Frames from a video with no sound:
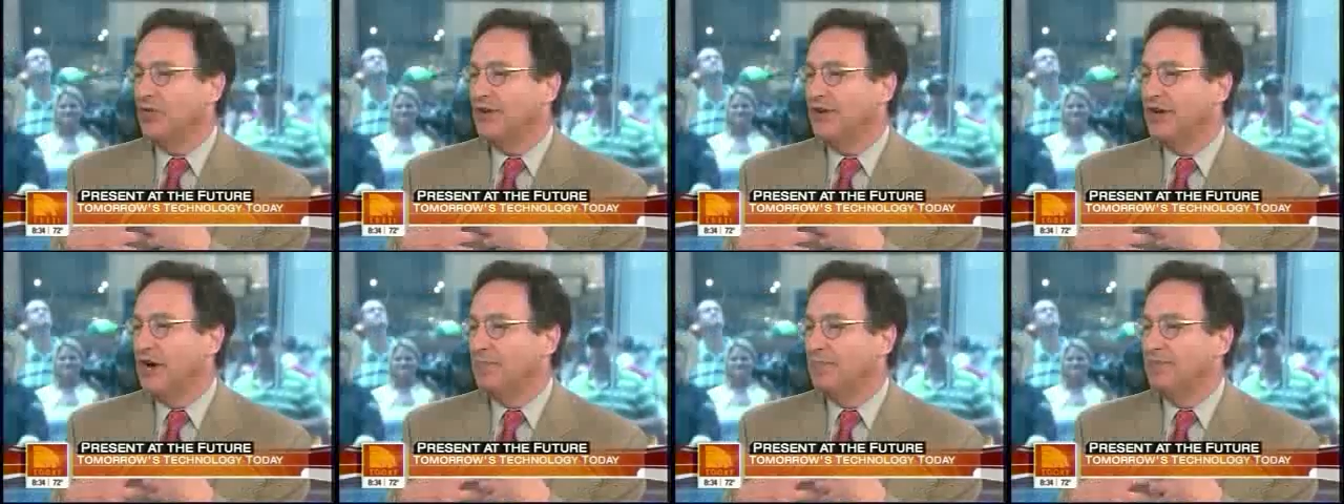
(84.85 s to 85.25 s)

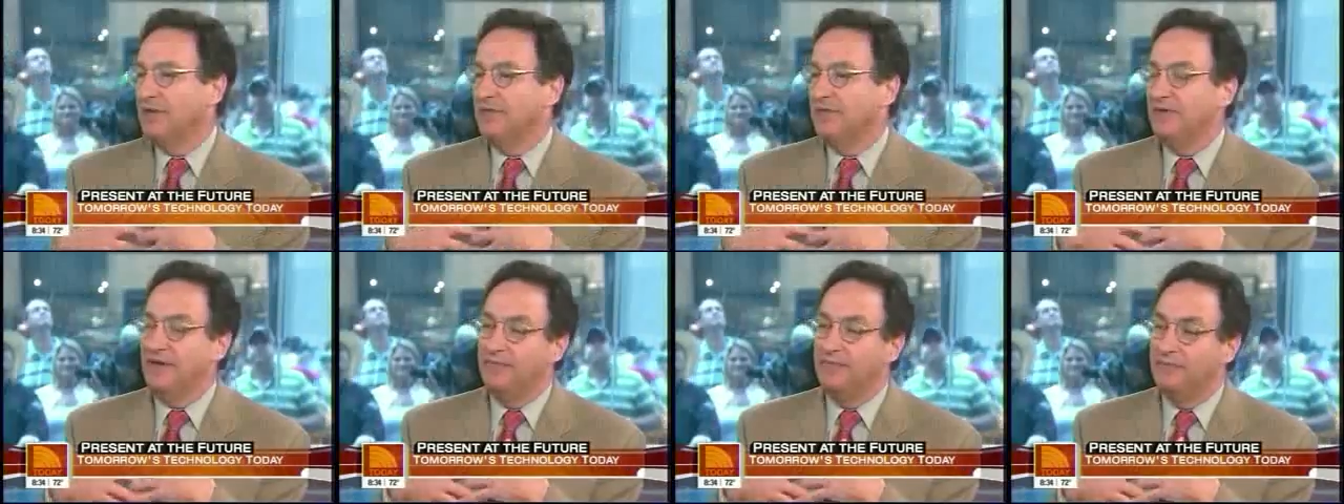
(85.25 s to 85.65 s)
showing up
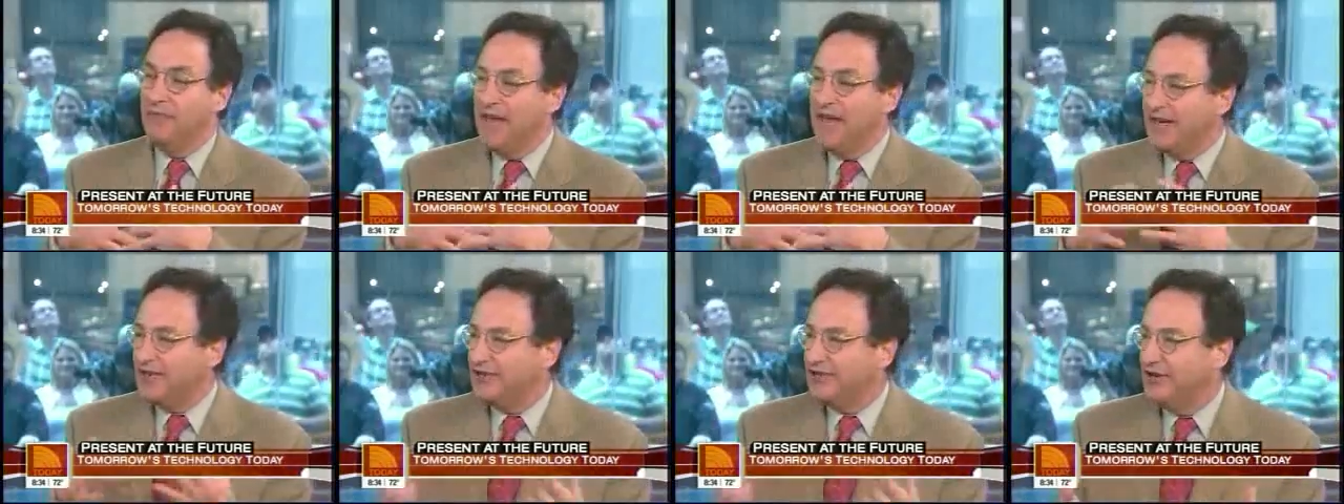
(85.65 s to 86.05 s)
in
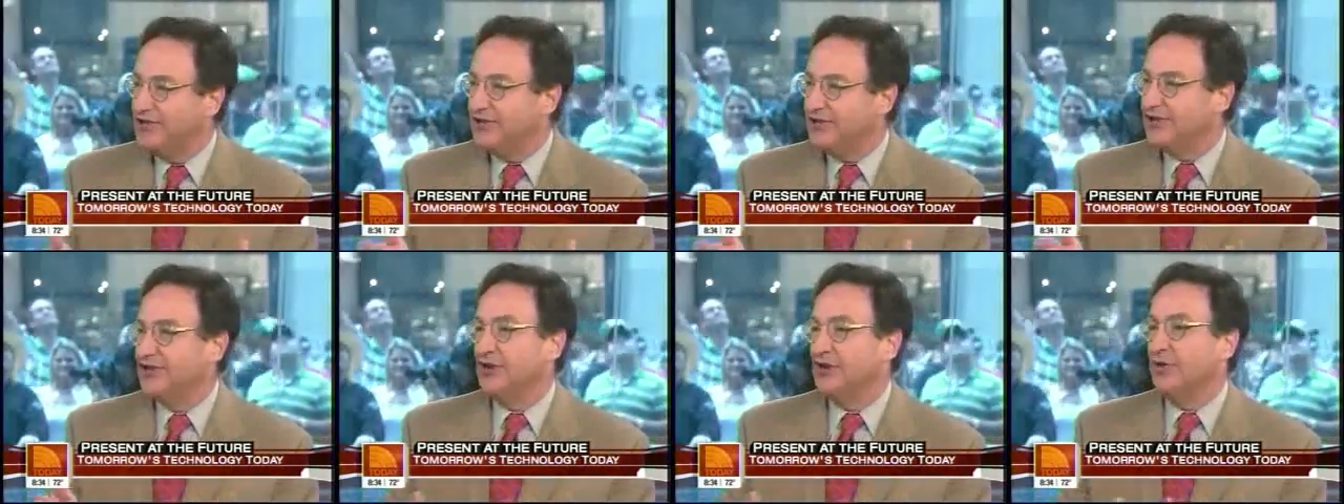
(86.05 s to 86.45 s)

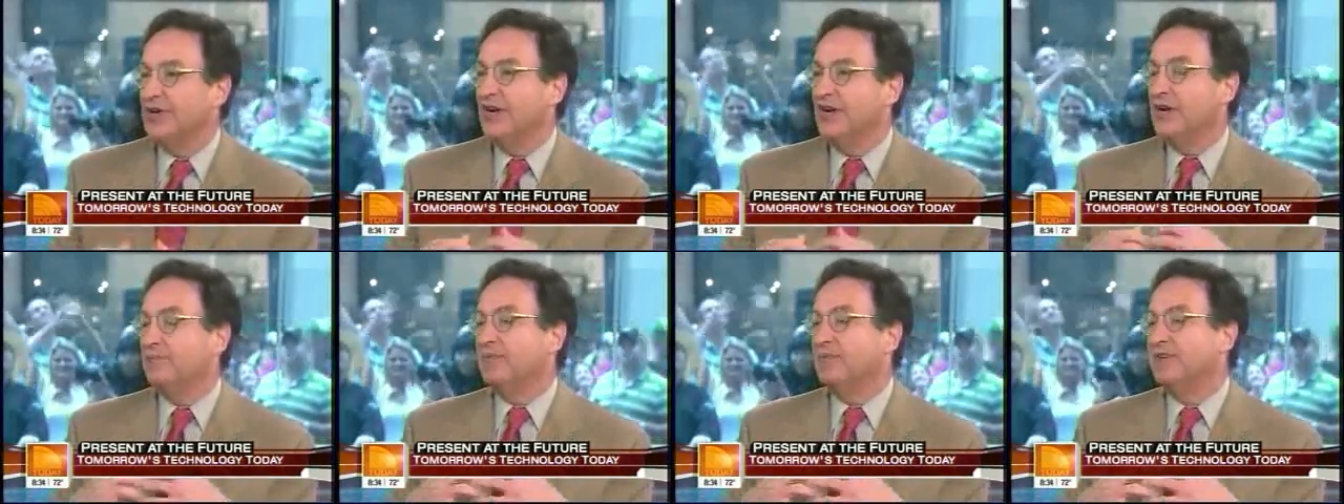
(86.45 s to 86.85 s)
medicines, they're
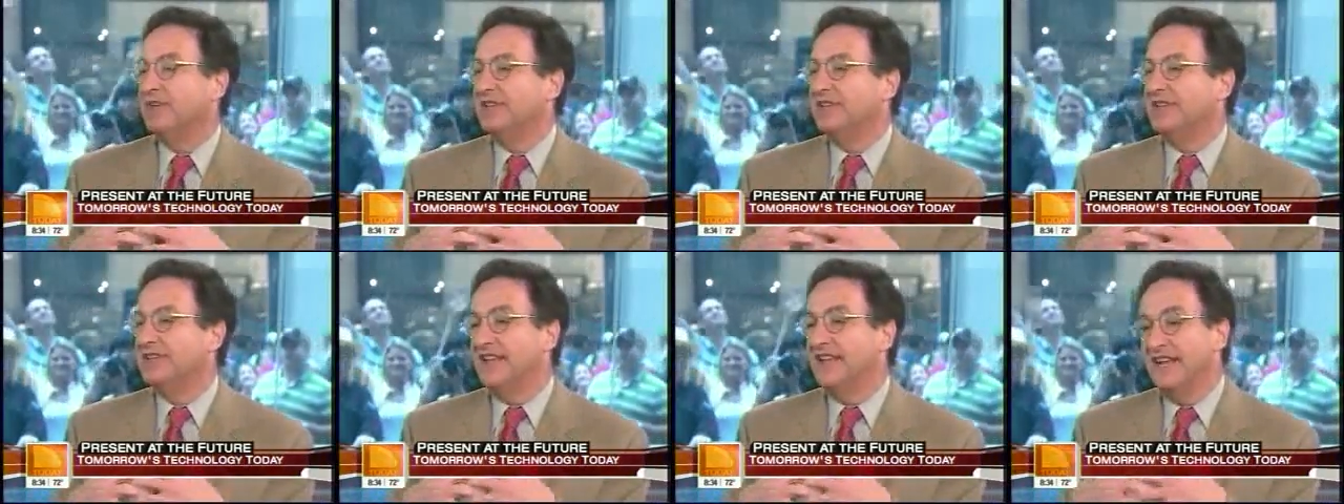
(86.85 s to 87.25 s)
showing up
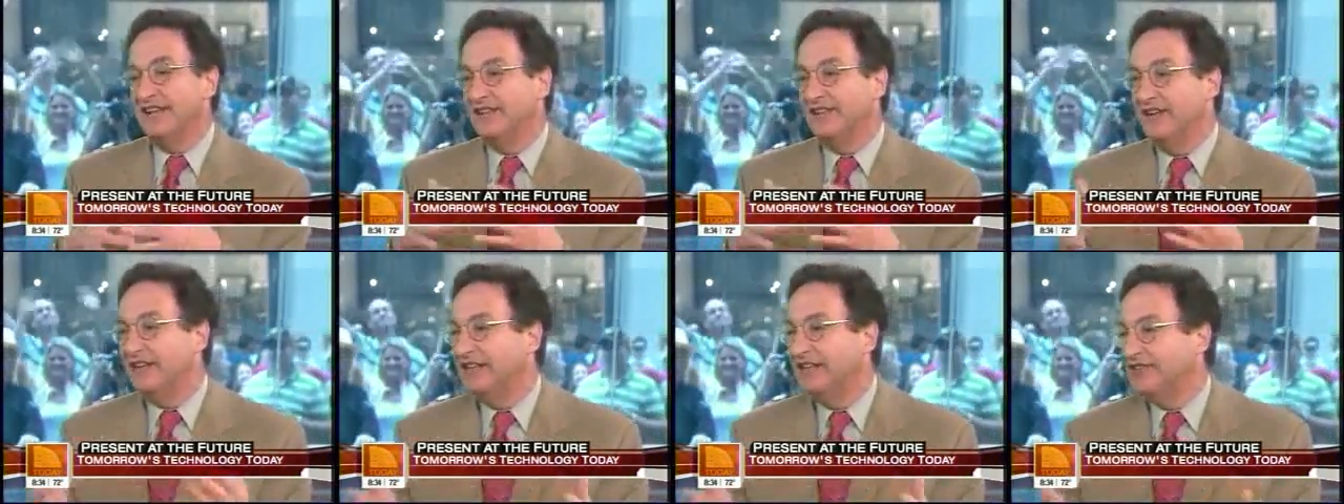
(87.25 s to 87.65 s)
in the
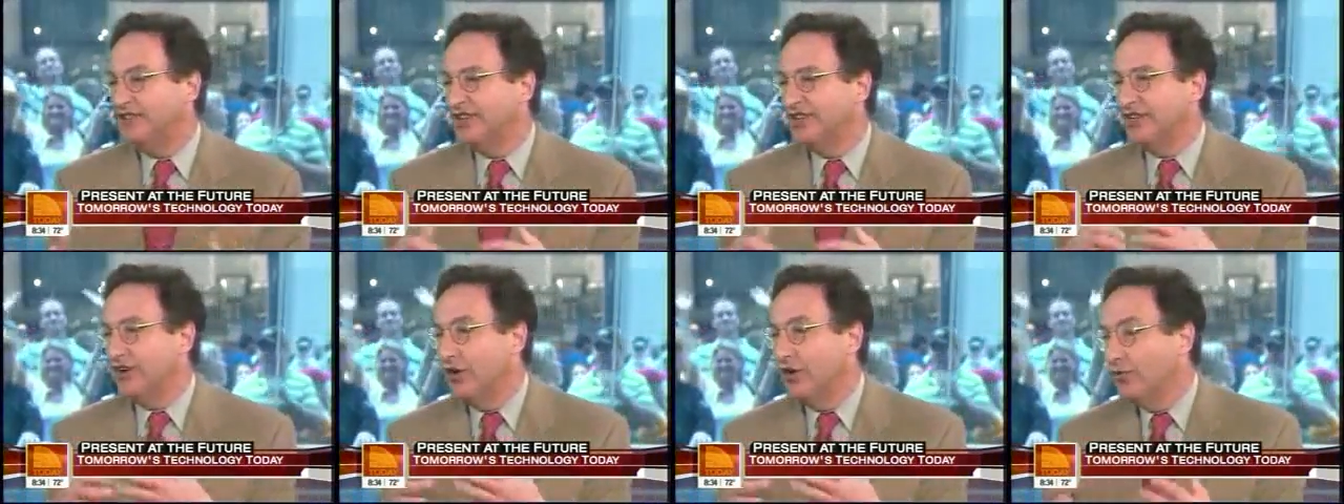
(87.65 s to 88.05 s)

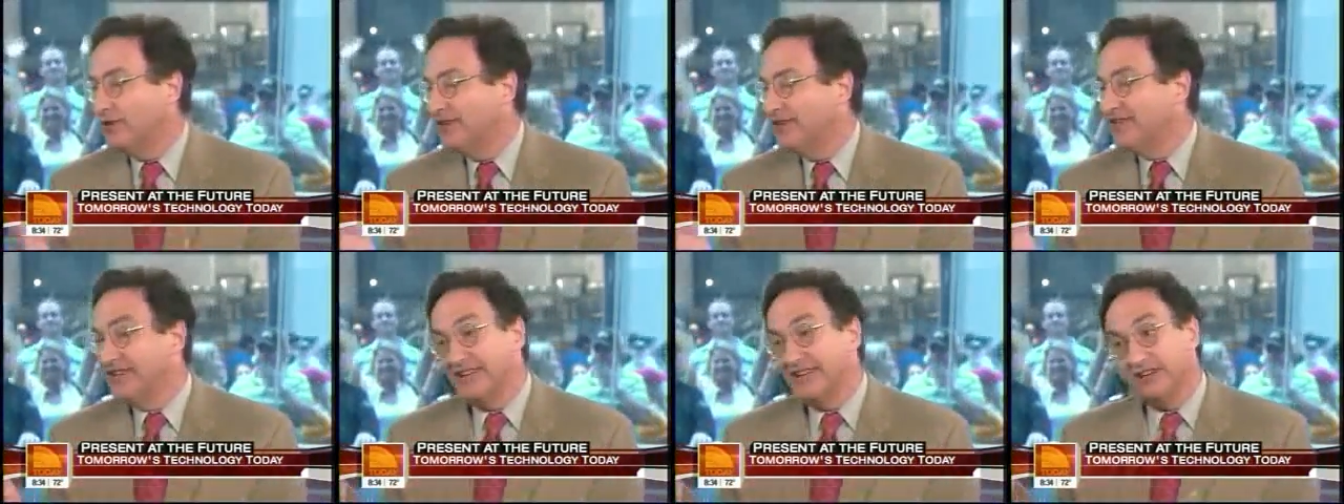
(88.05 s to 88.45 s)
technology, in
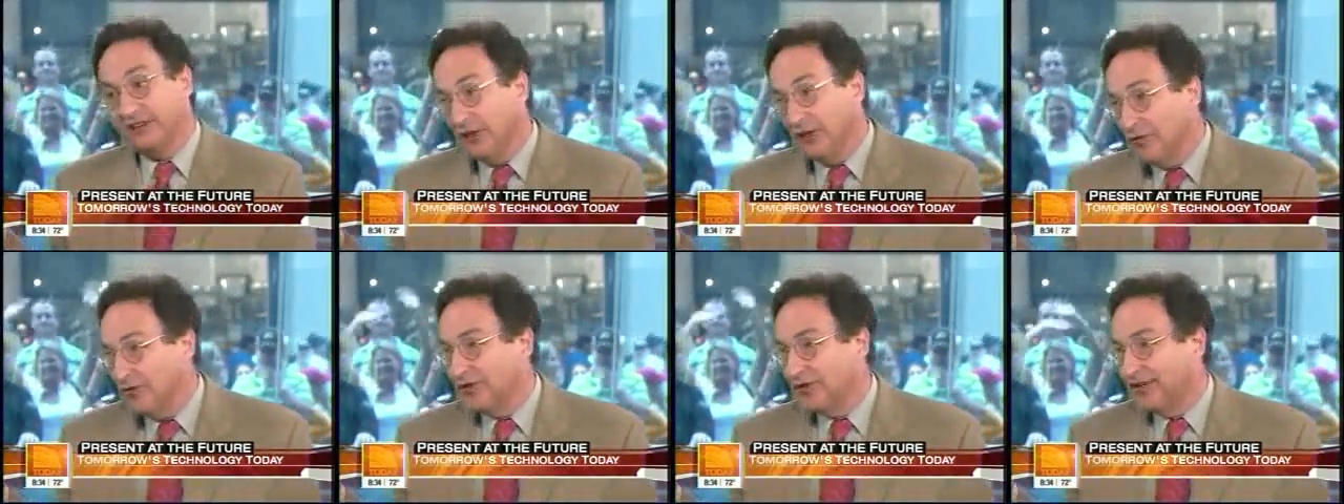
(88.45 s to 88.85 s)
coatings, and in
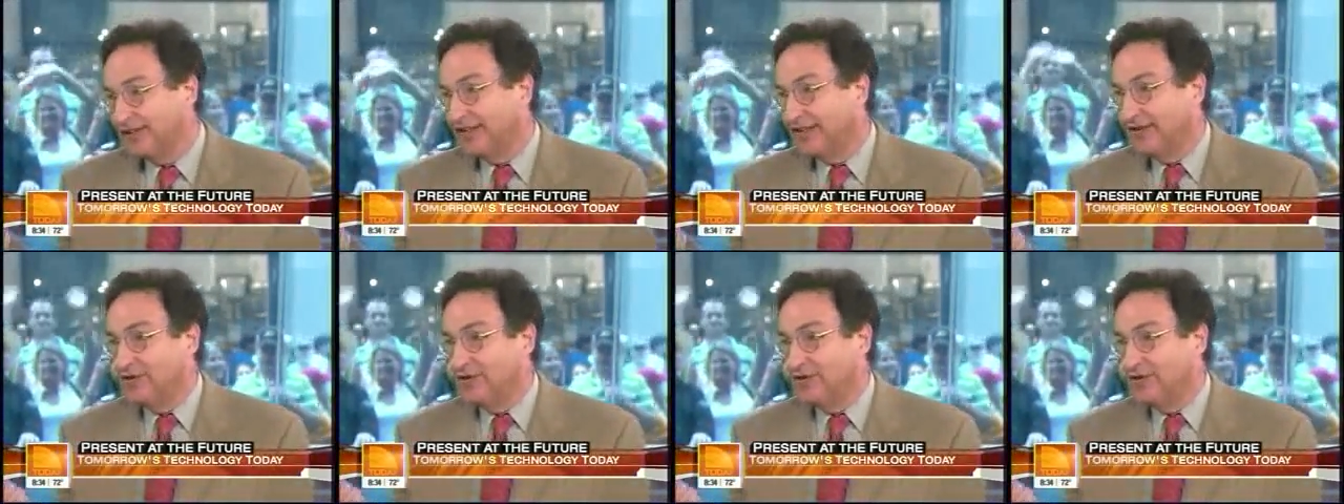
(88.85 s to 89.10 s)
clothing.